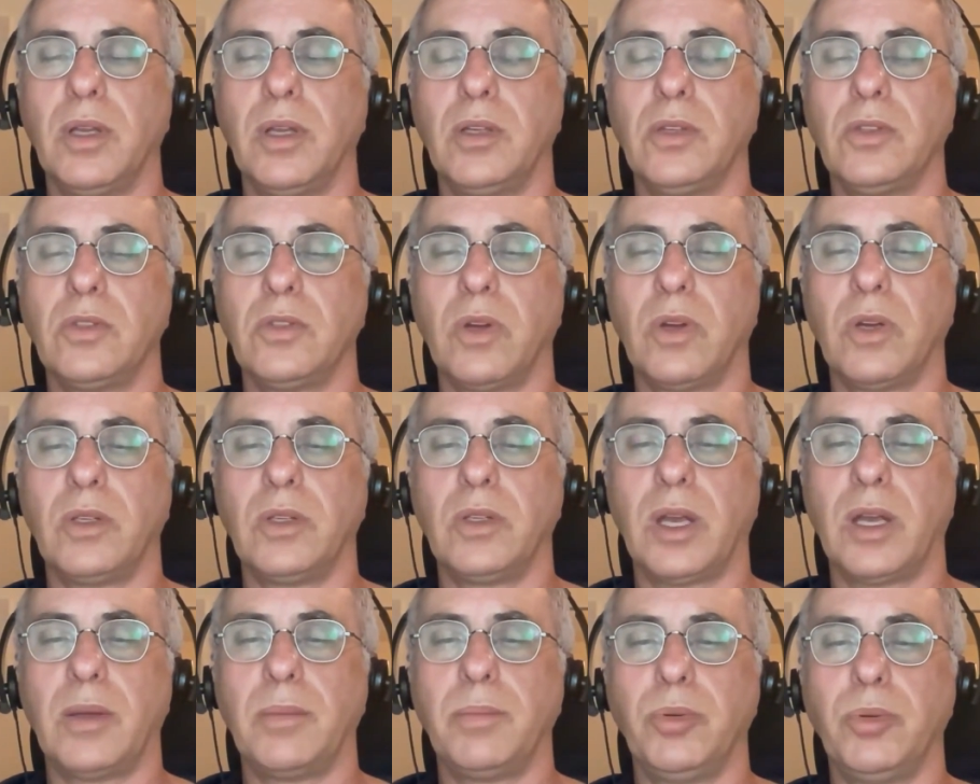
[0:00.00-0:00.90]
So
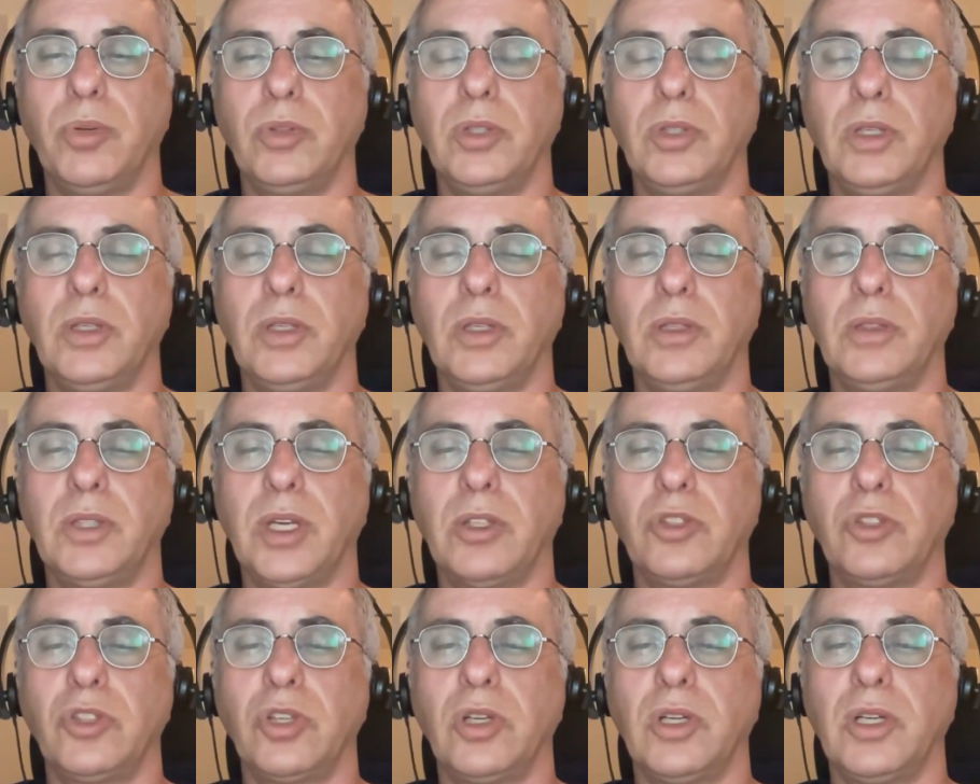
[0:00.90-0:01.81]
I put in
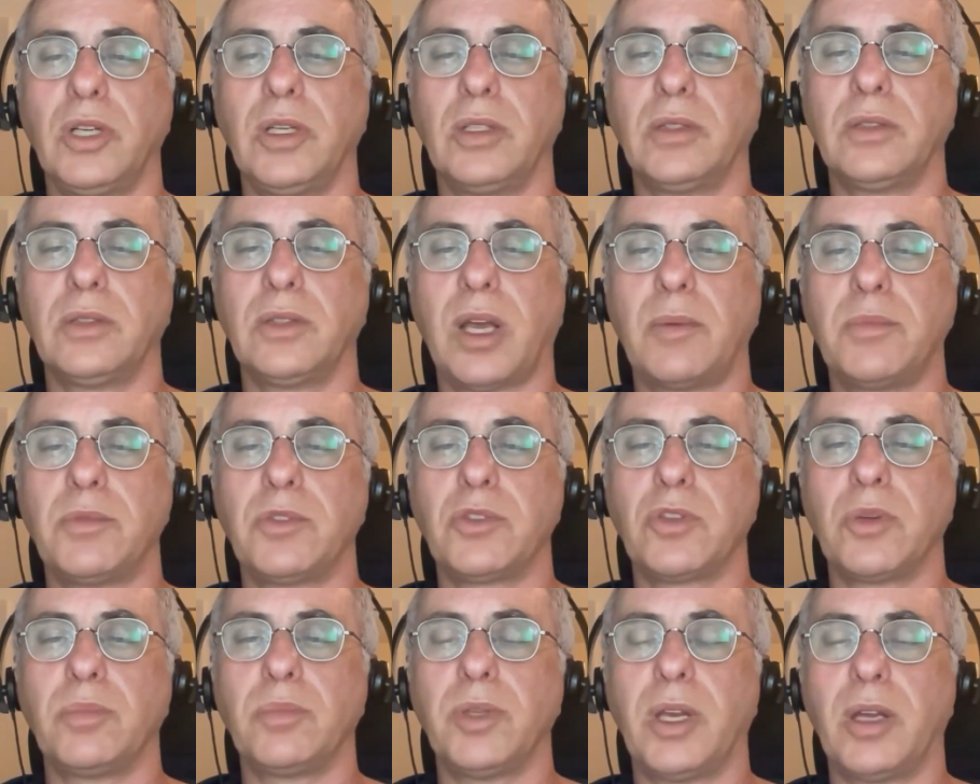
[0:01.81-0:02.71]
intentionally a
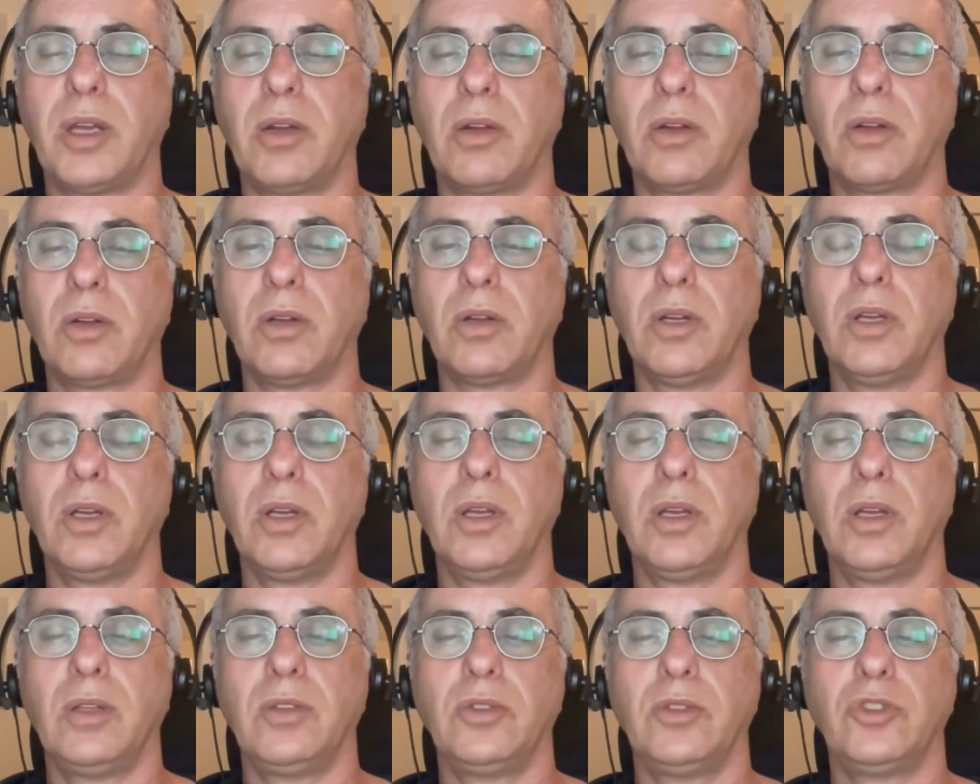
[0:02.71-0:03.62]
TypeScript error.
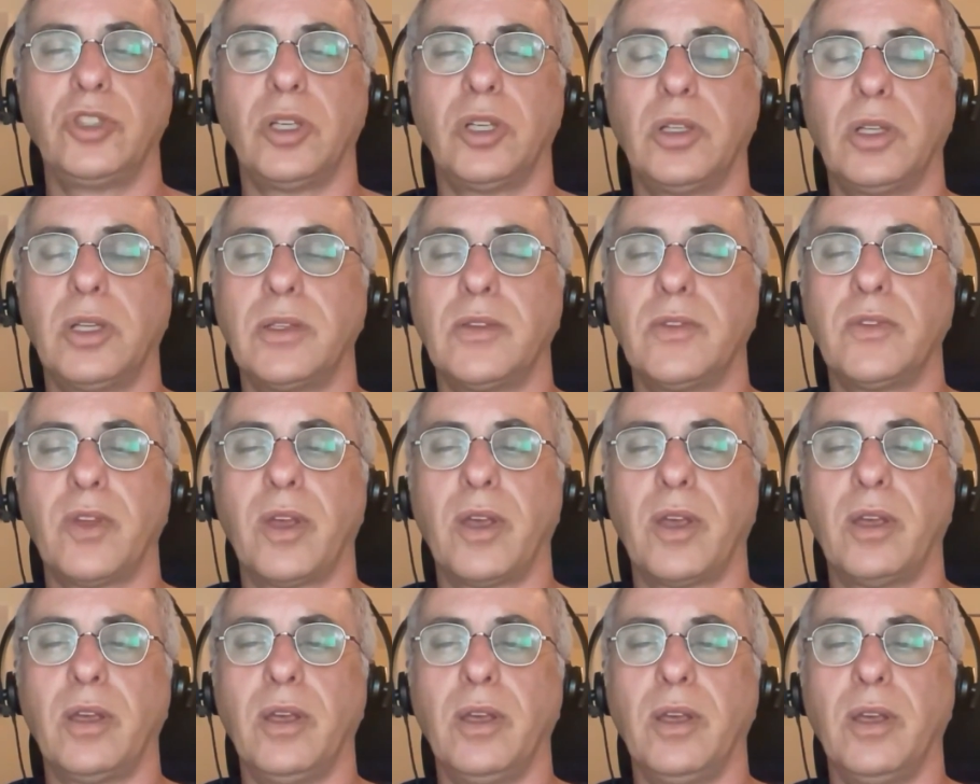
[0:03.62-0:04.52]
let's
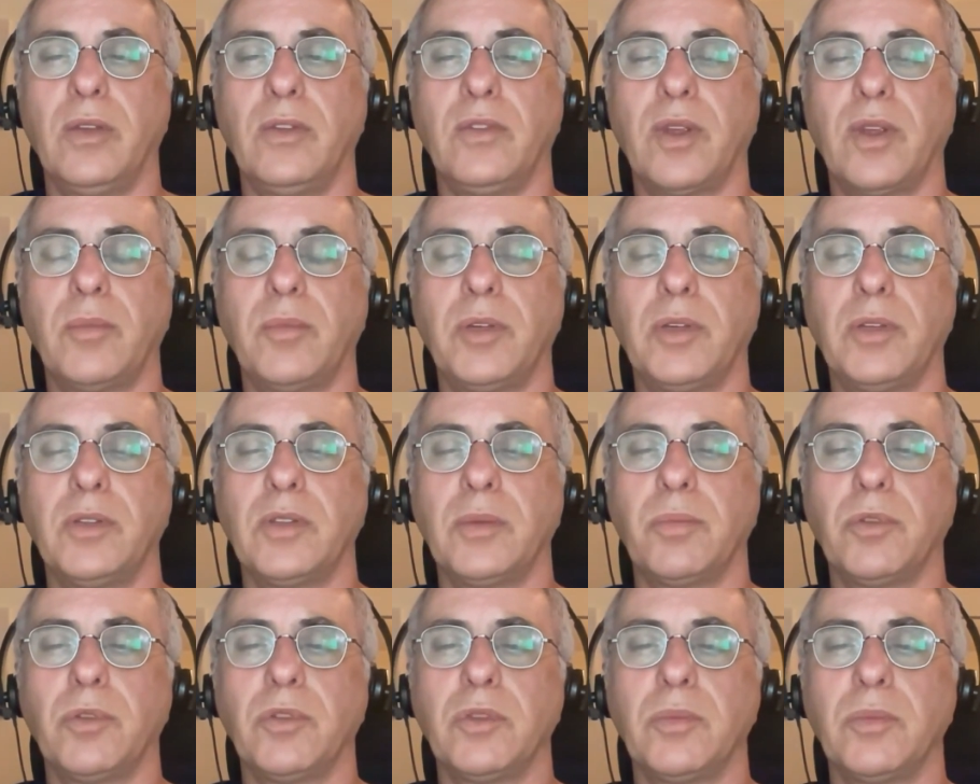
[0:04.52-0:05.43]
say something's
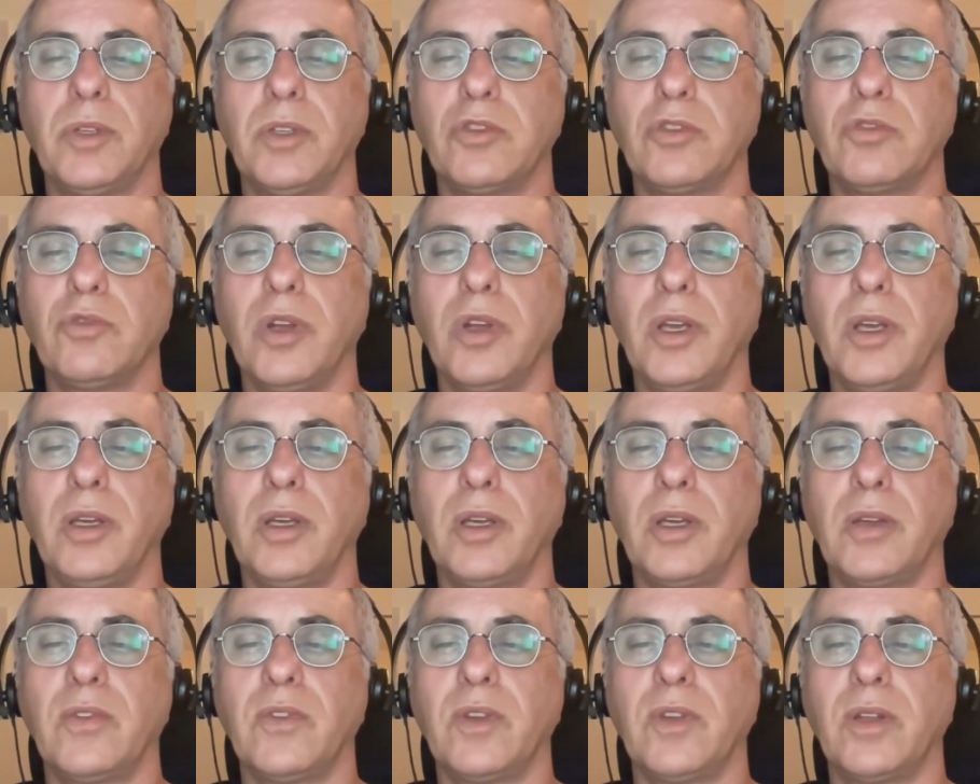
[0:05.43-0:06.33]
supposed to be a string,
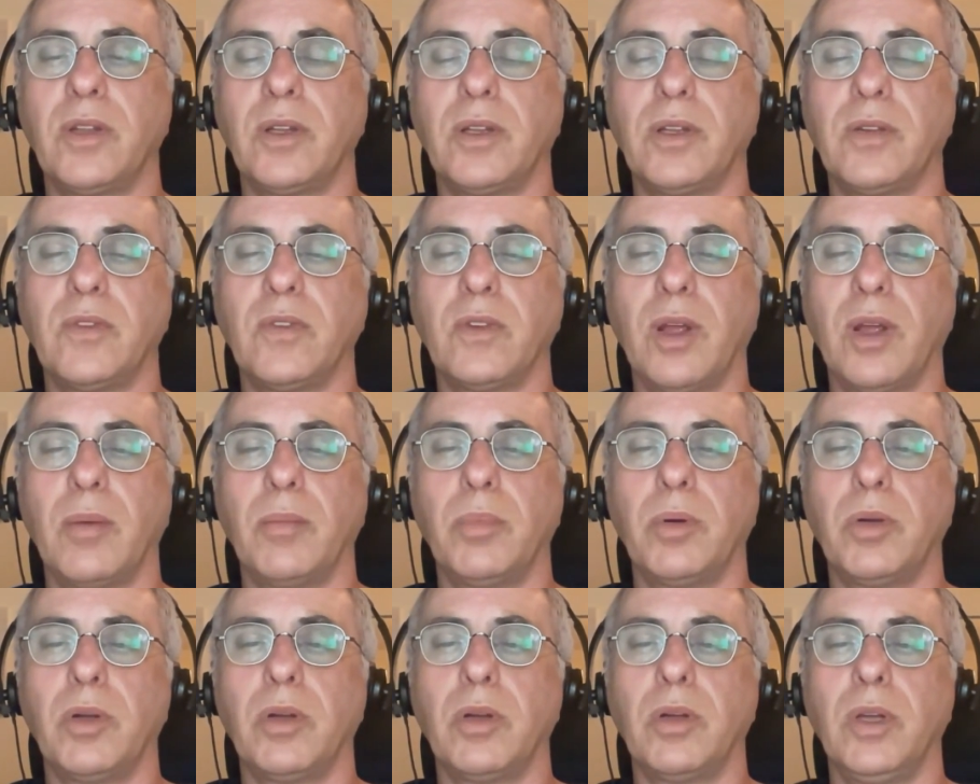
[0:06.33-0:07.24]
I said that it's a
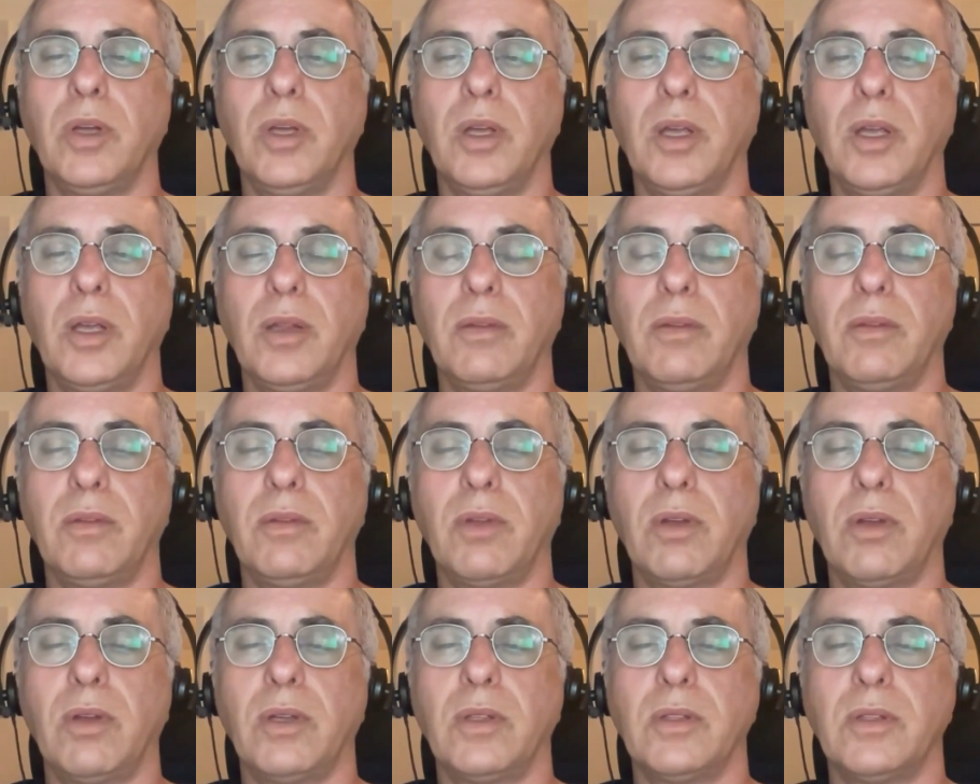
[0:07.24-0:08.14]
number, and
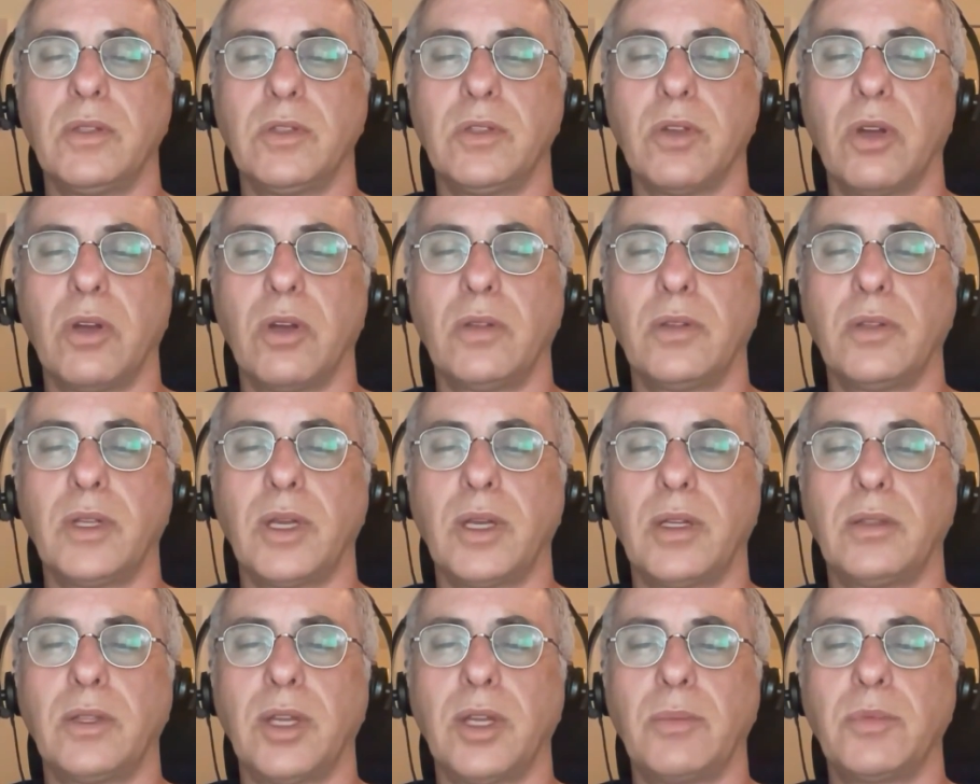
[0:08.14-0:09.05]
saw
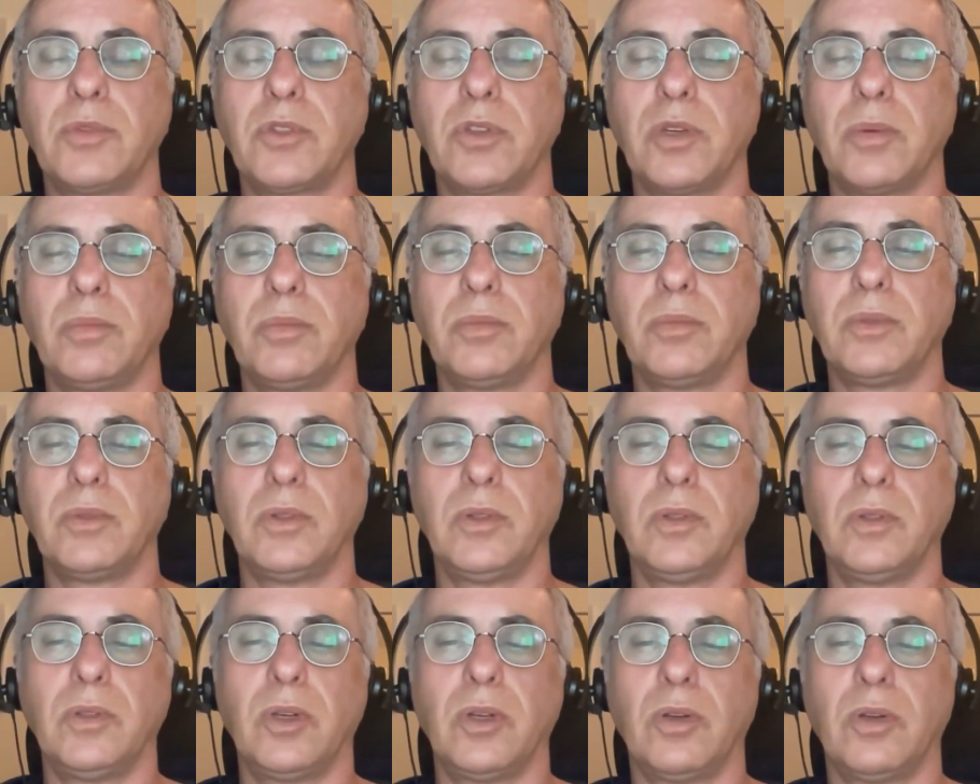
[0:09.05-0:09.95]
that TypeScript,
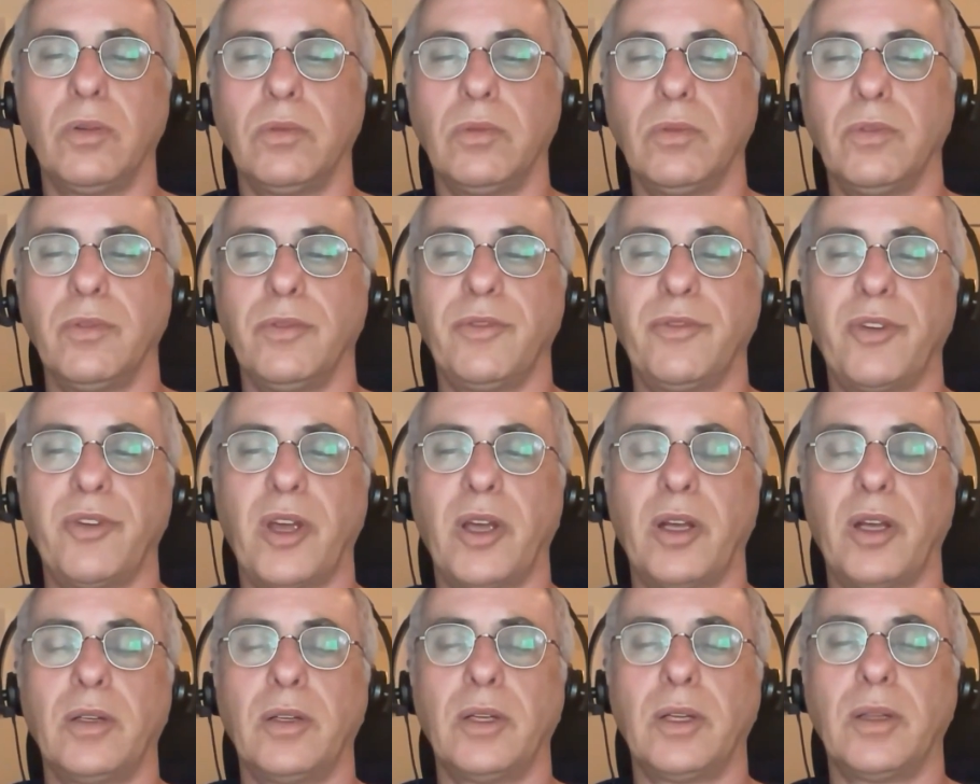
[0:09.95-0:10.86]

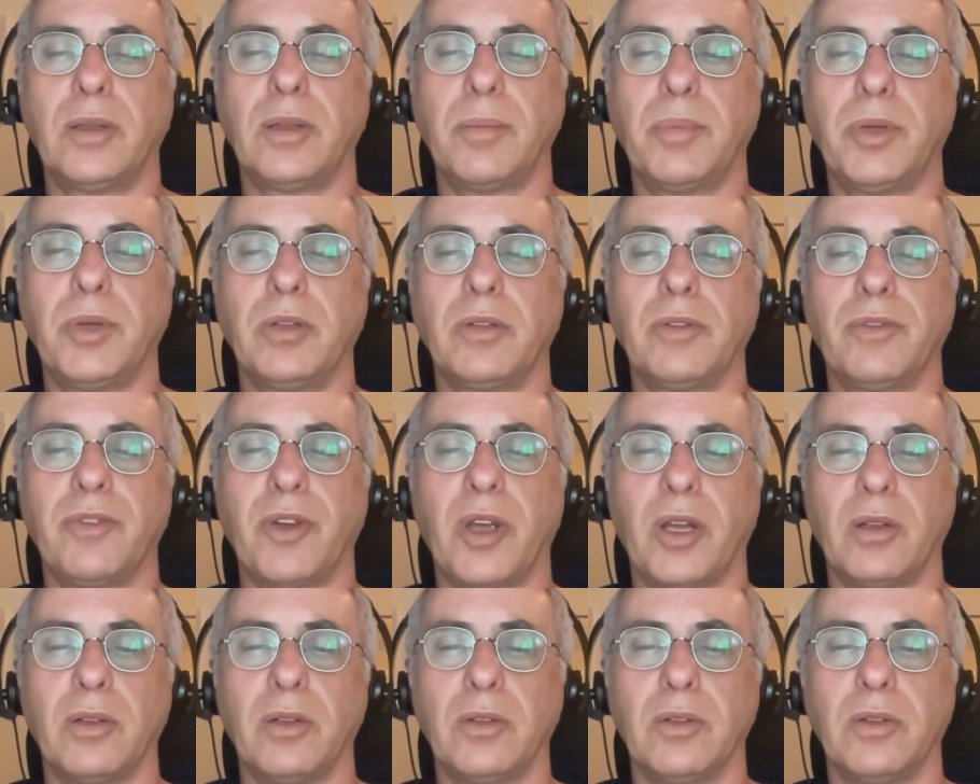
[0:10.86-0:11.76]
failed and the build
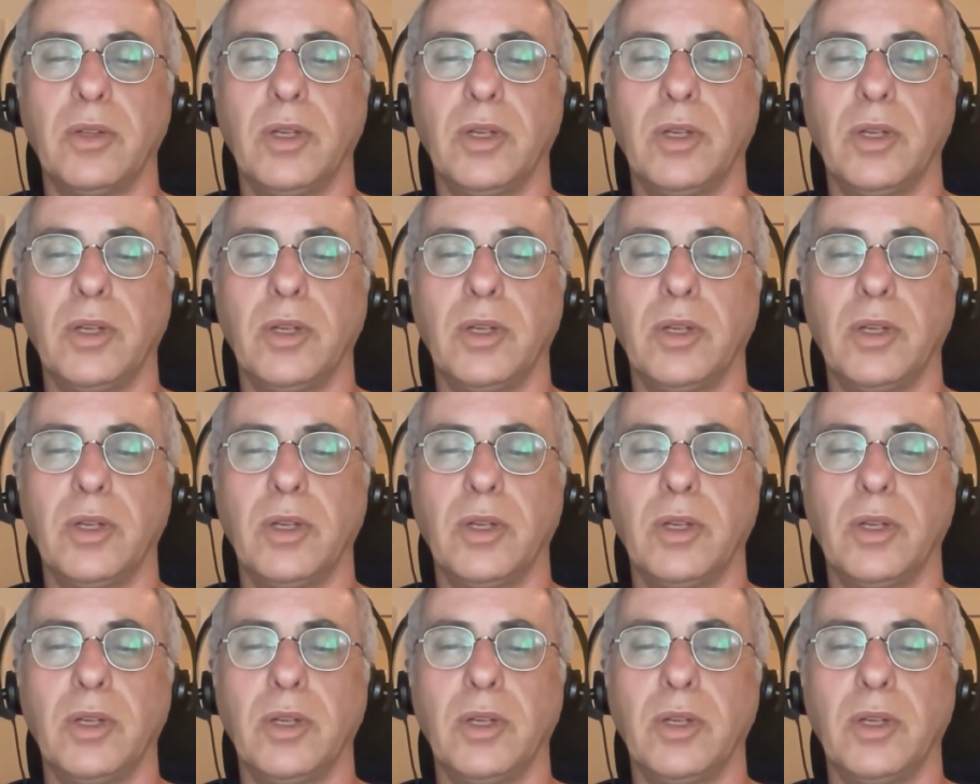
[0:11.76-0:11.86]
failed.